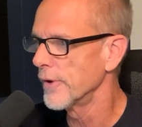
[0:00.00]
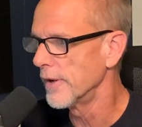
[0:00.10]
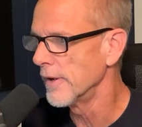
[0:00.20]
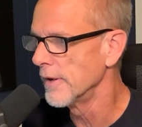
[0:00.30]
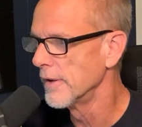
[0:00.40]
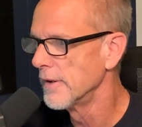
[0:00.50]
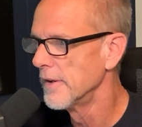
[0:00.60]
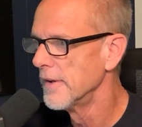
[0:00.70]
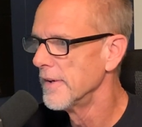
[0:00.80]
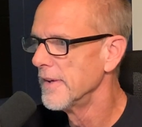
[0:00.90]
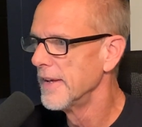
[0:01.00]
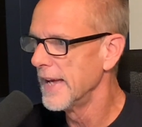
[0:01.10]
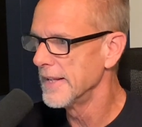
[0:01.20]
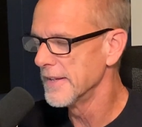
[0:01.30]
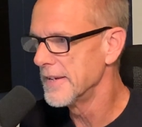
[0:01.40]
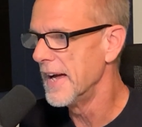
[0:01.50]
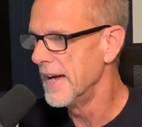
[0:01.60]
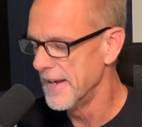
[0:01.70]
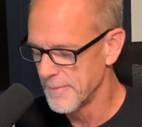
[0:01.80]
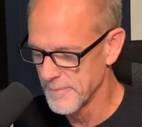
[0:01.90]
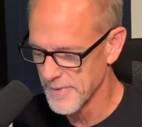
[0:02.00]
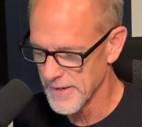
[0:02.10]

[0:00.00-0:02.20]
her at the time.